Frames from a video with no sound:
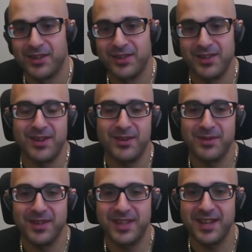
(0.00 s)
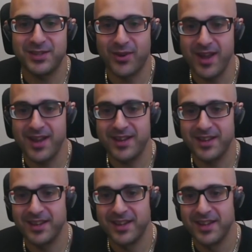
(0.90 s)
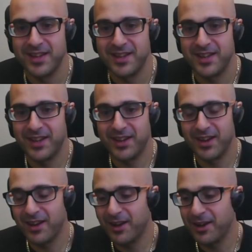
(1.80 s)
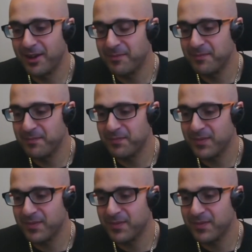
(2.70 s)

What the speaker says: You know, they taste great. And